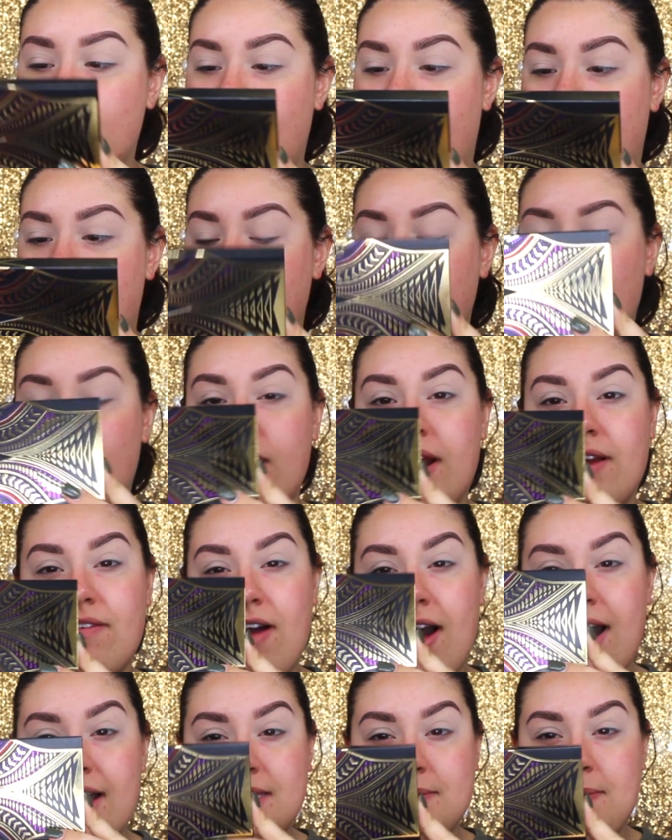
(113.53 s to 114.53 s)
Rain Queen of
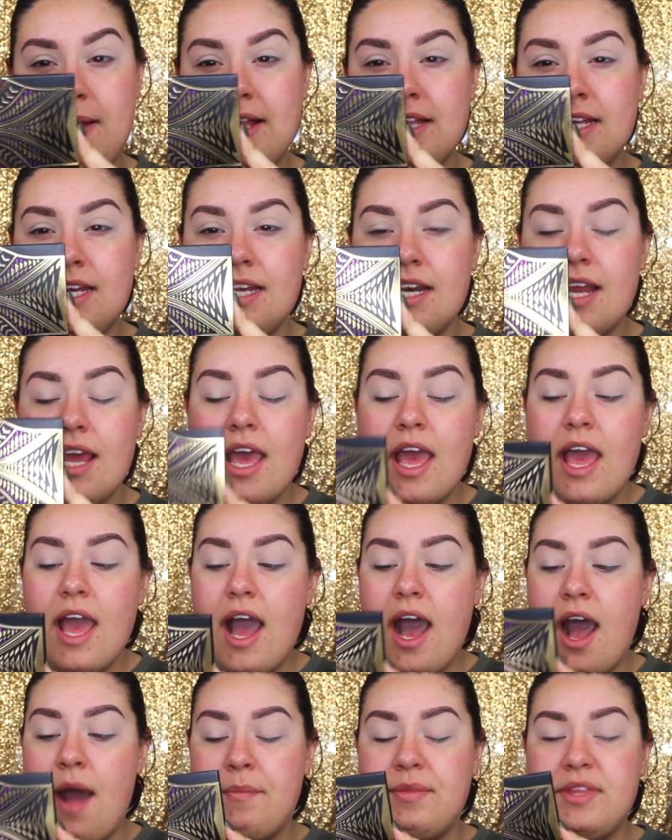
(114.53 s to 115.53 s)
Hearts palette.
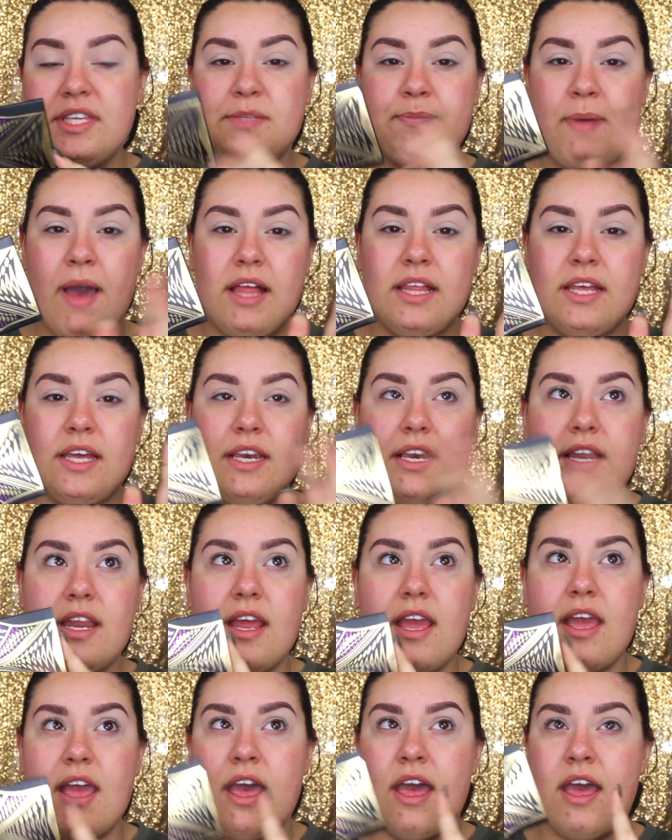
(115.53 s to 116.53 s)
This palette,
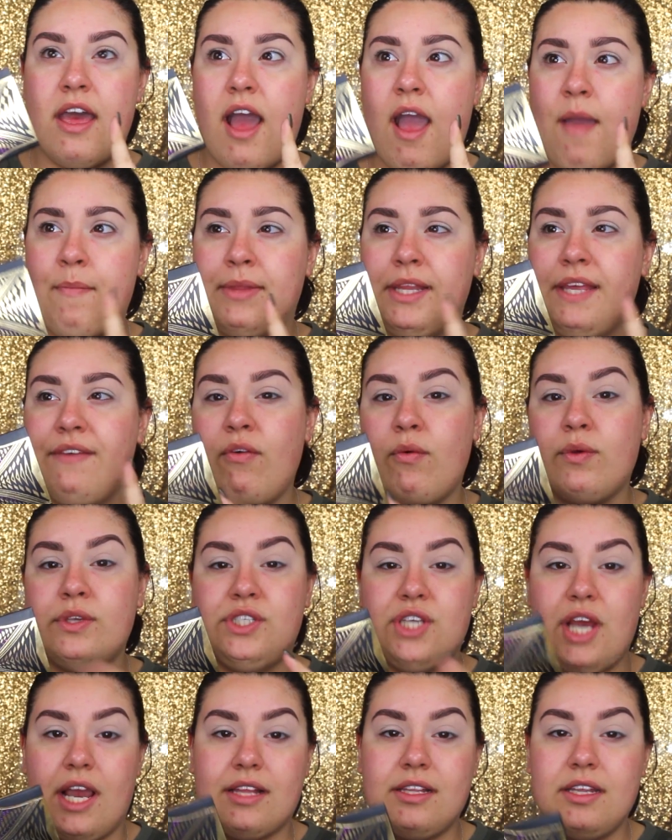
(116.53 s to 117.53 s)
I believe it
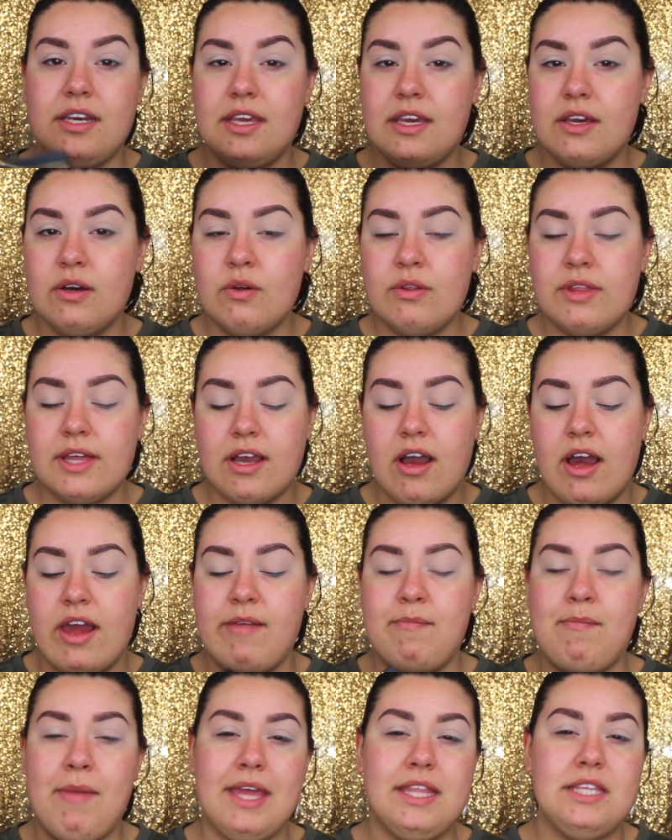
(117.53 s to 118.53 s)
was Jaclyn Hill that kind
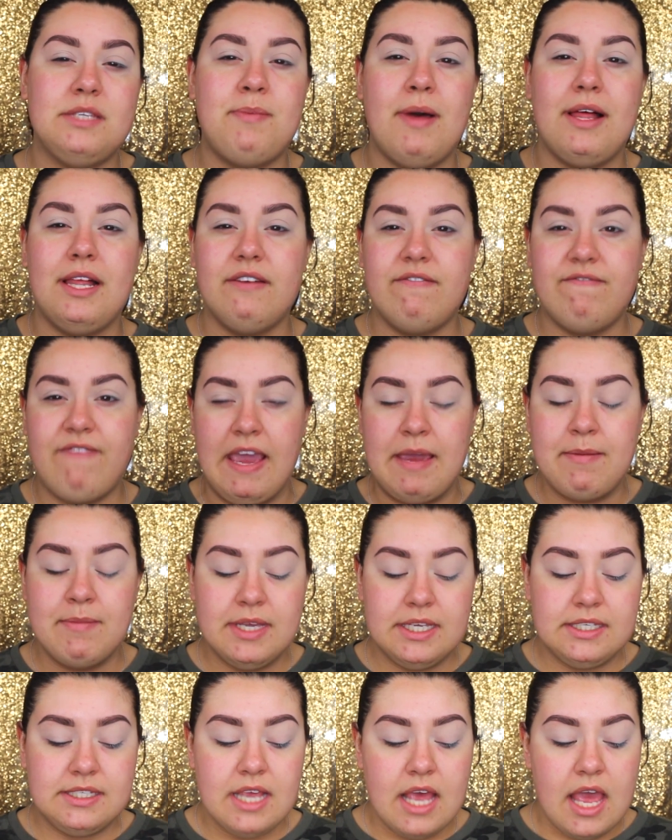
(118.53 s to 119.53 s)
of made this palette
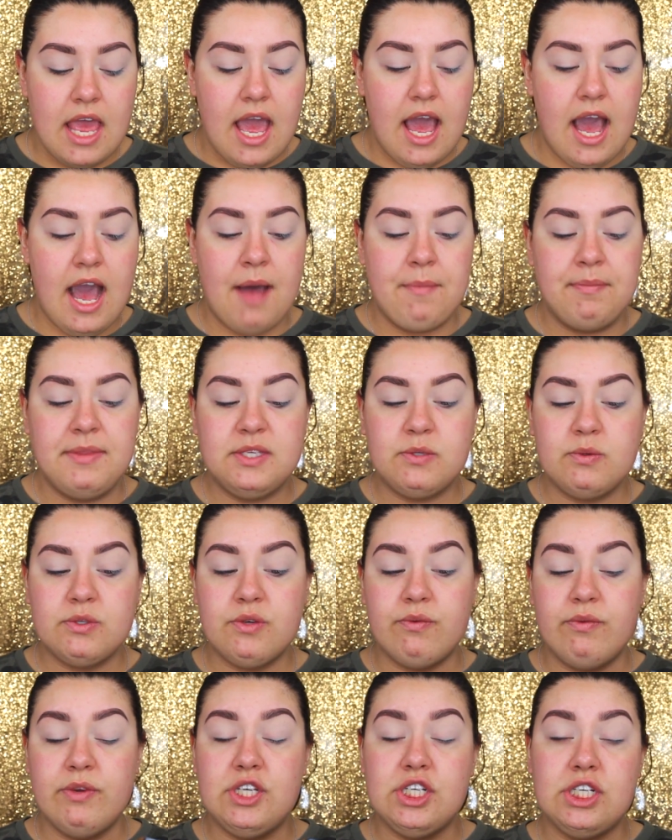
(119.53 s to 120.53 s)
famous. This was
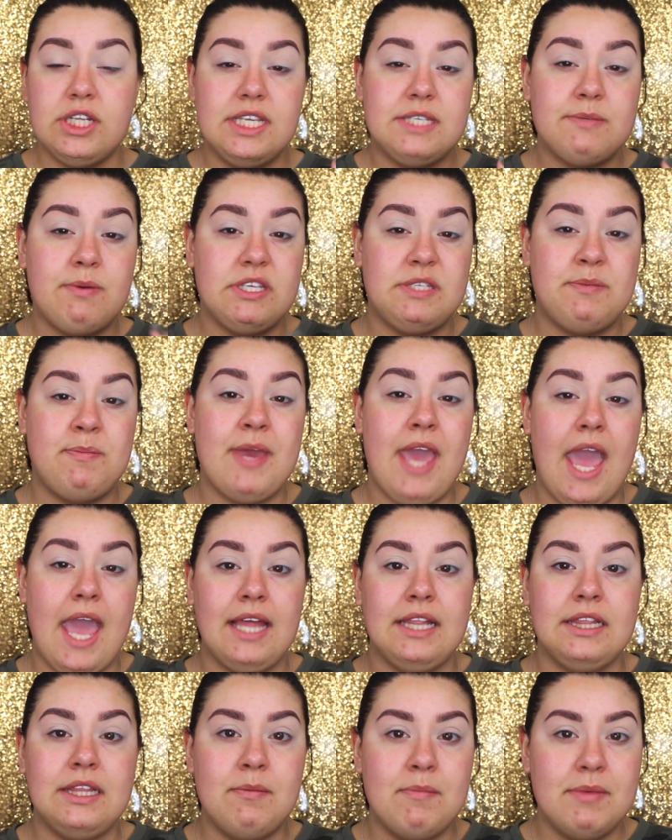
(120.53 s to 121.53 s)
originally supposed to be
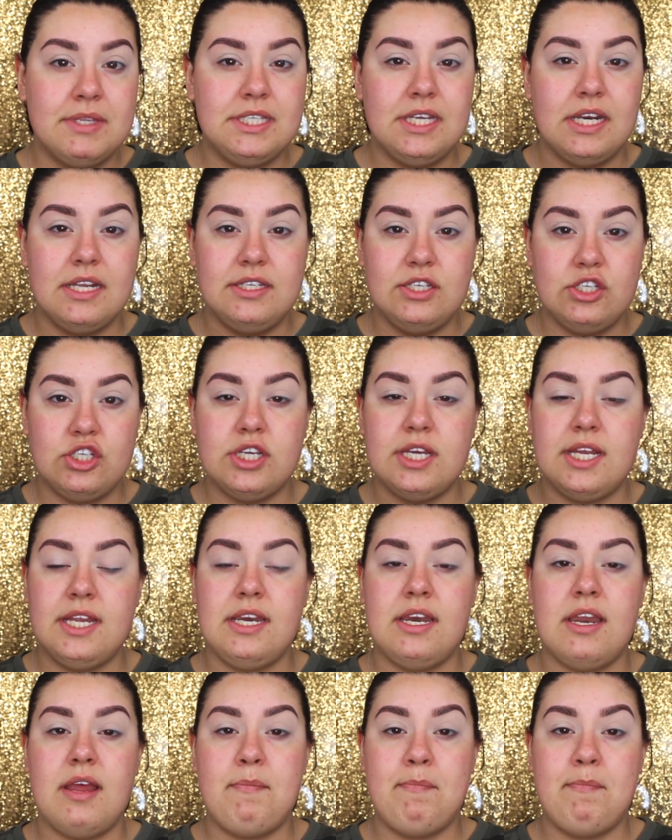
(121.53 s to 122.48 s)
a limited edition